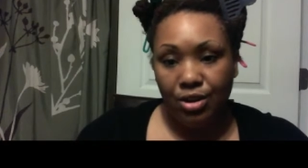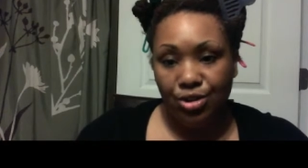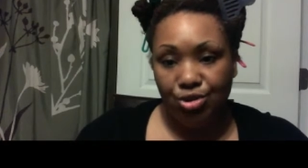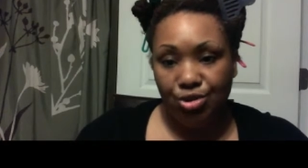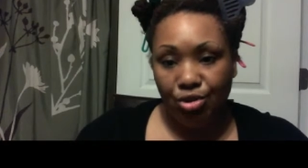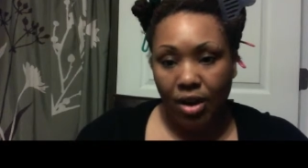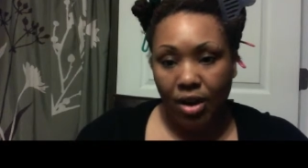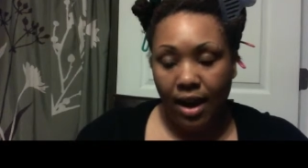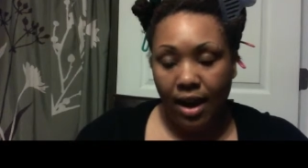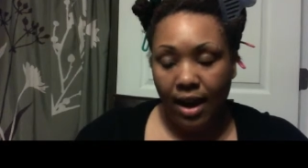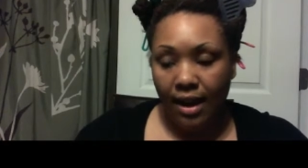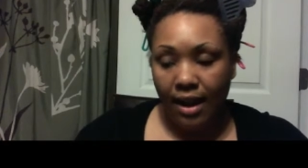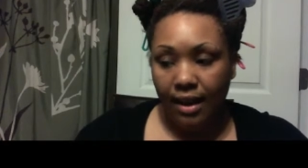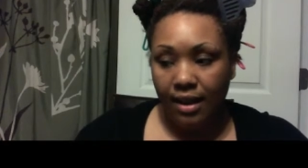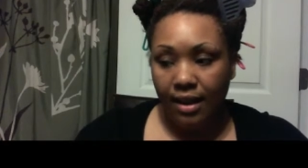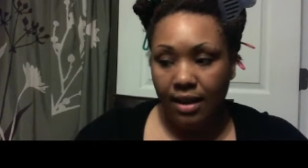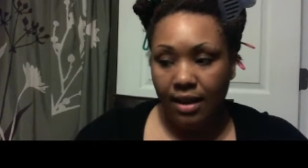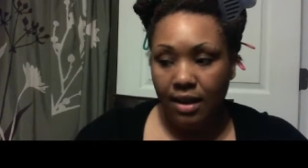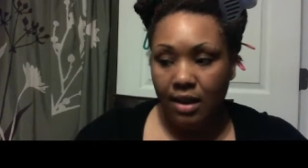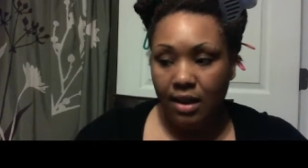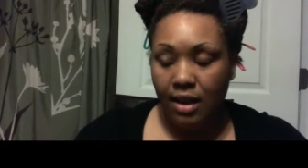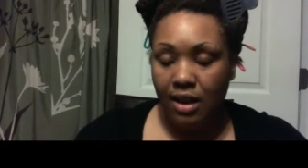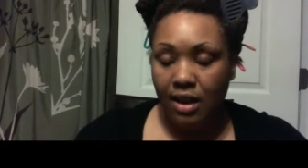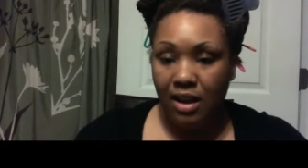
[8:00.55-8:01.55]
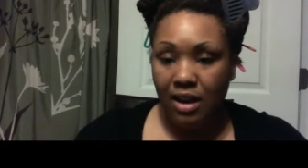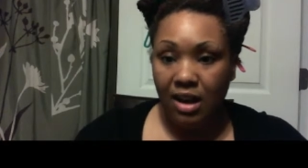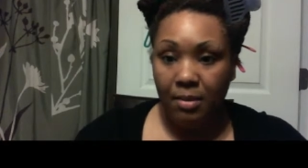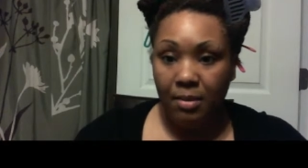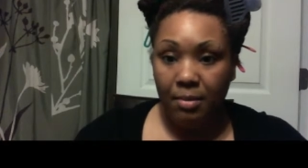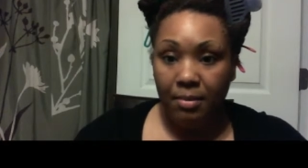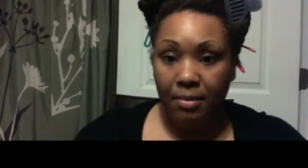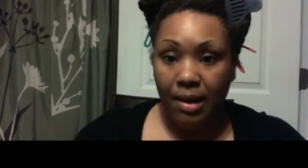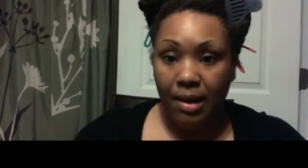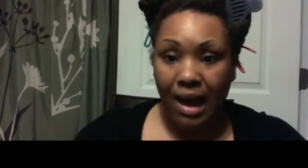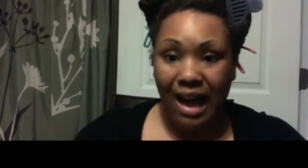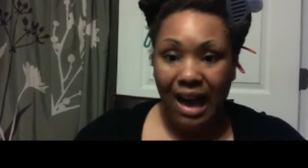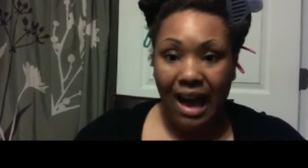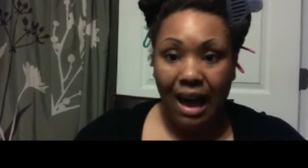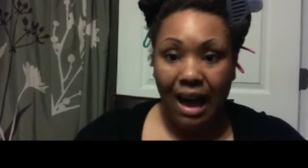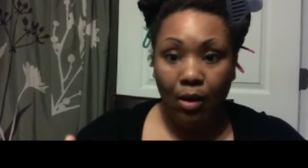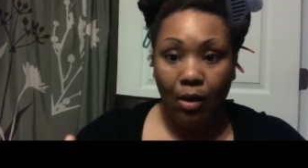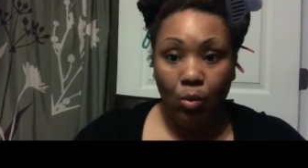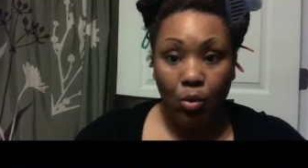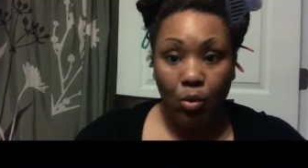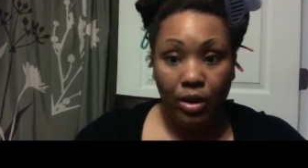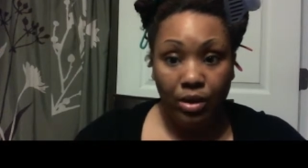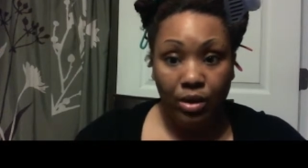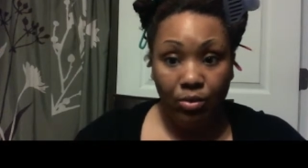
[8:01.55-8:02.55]
dry um, I
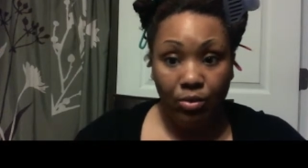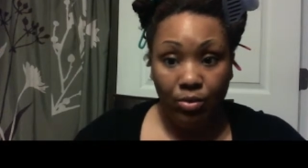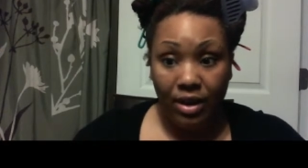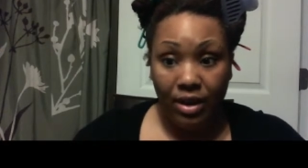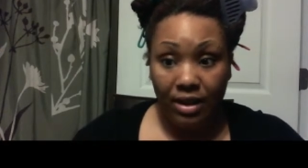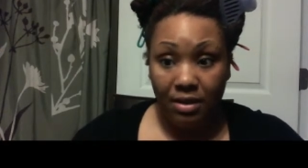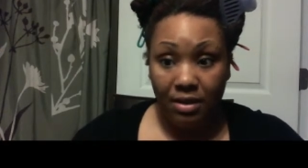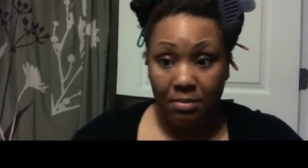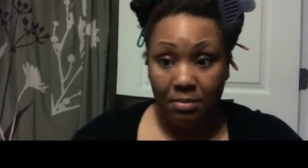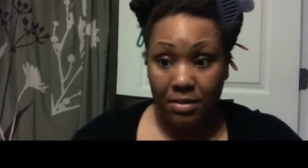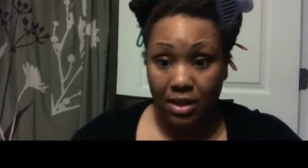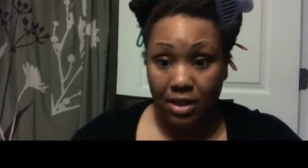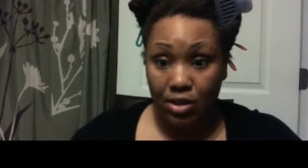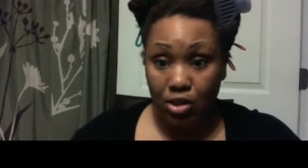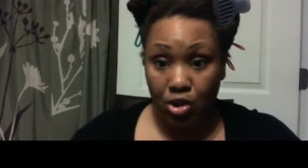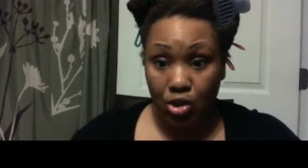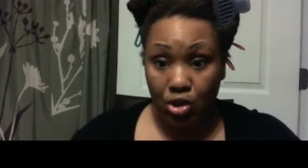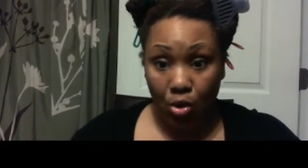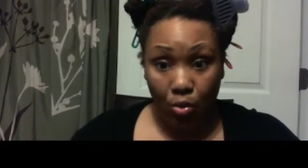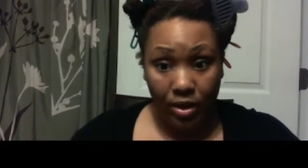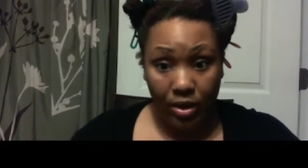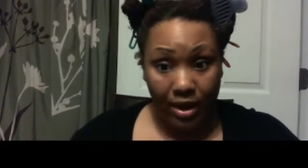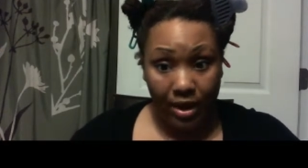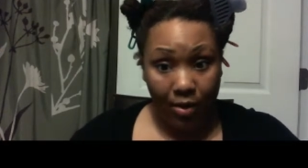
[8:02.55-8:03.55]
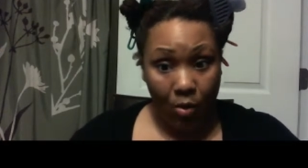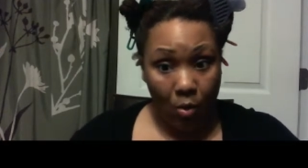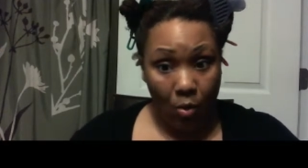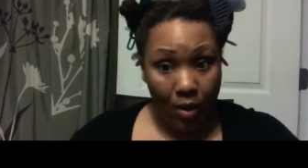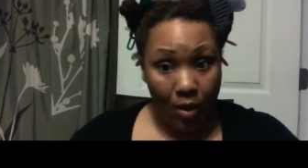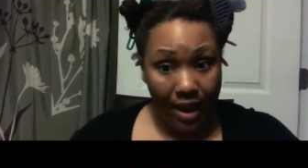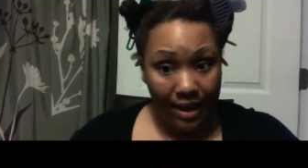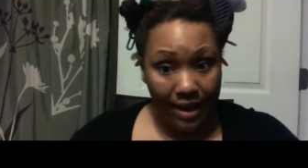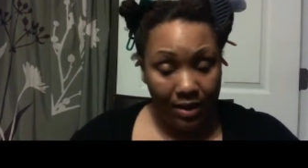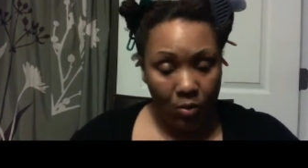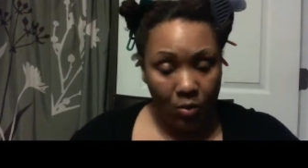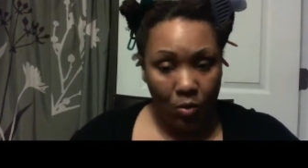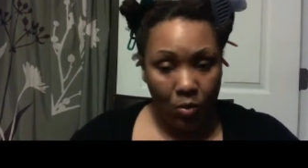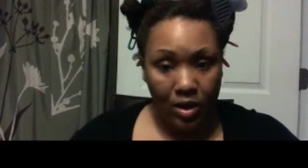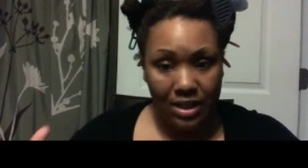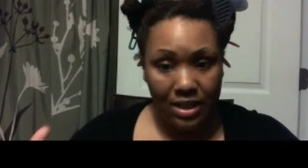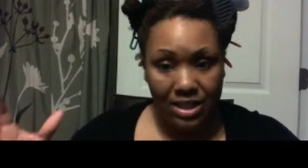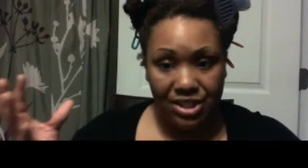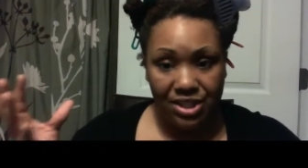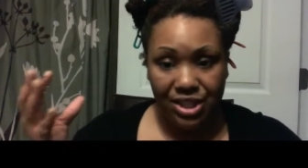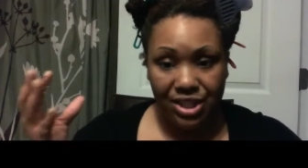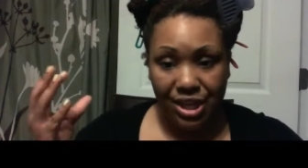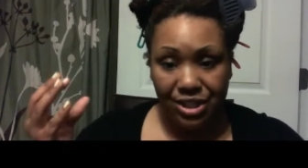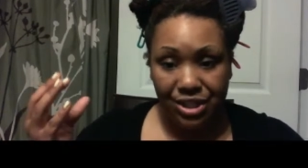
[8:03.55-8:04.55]
wouldn't recommend soaking wet
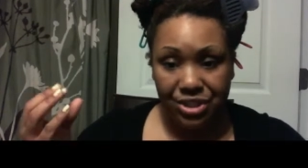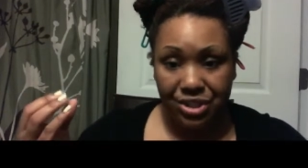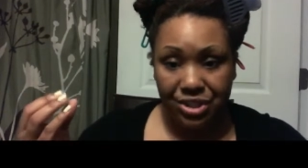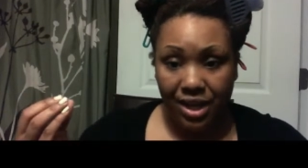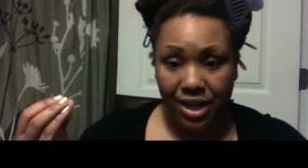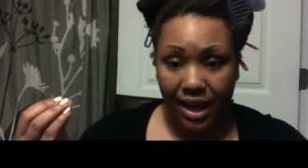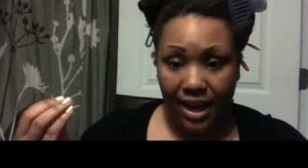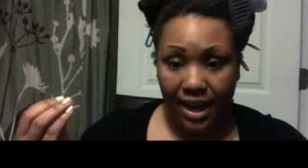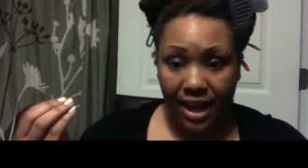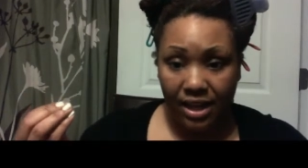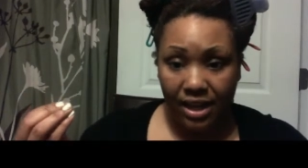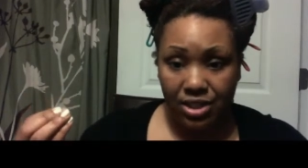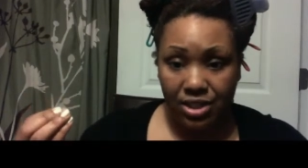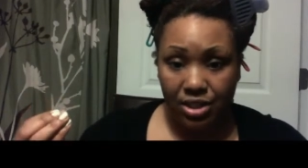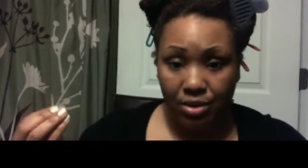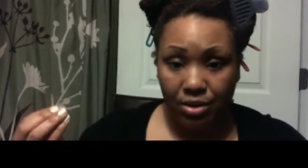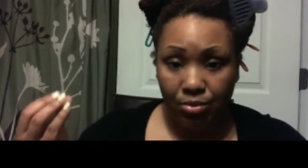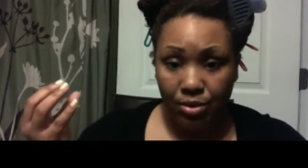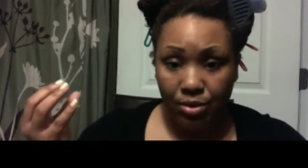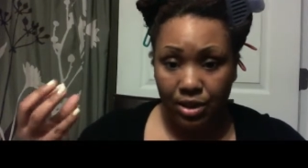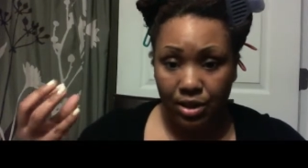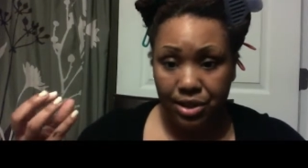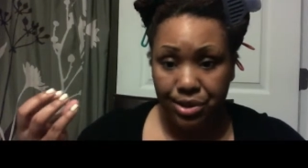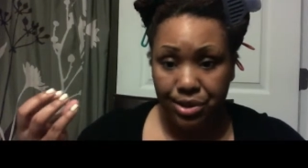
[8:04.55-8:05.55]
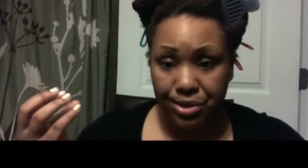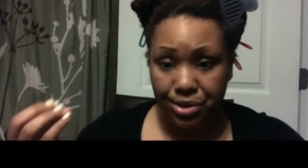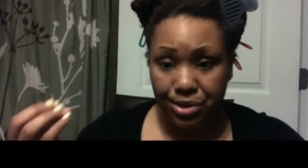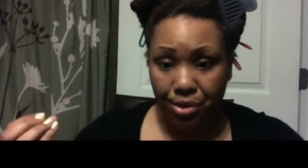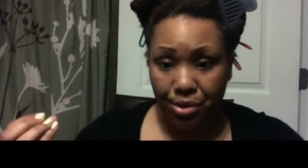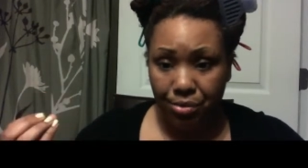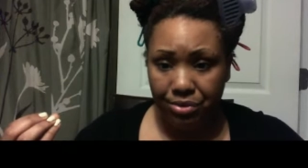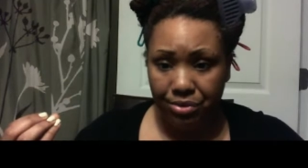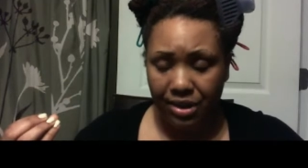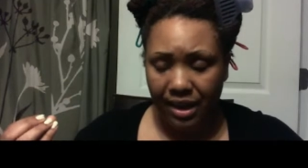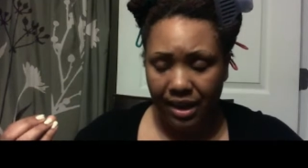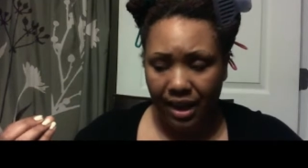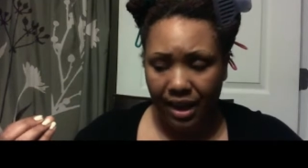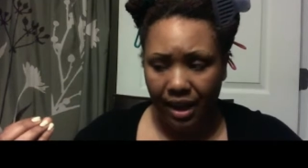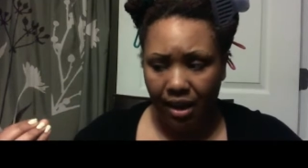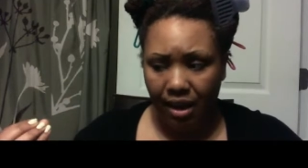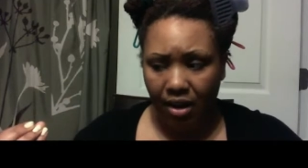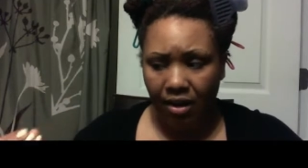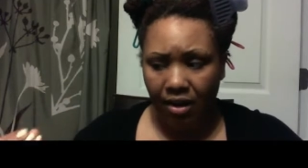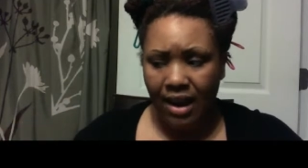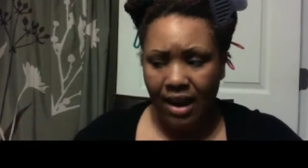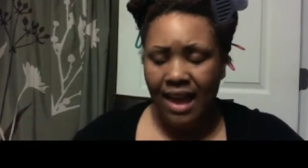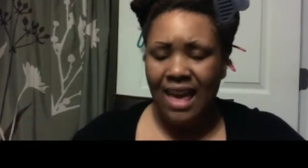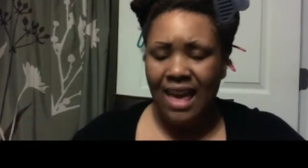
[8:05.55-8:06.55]
one section I actually really soaked the
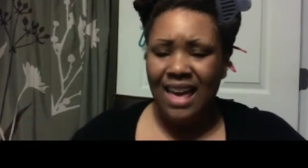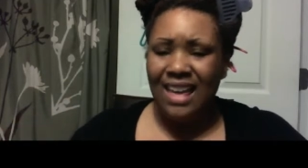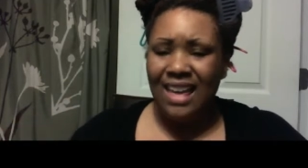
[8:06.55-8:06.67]
hair